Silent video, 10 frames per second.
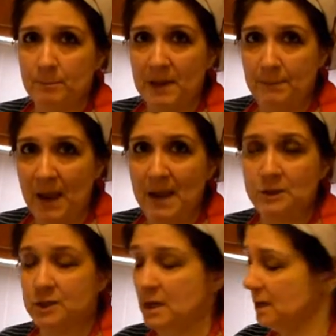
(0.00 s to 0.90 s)
be
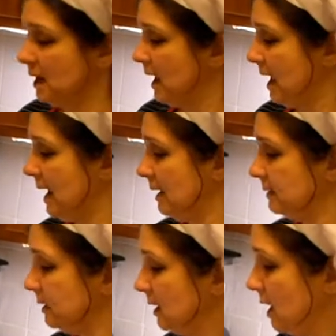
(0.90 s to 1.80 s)
patient and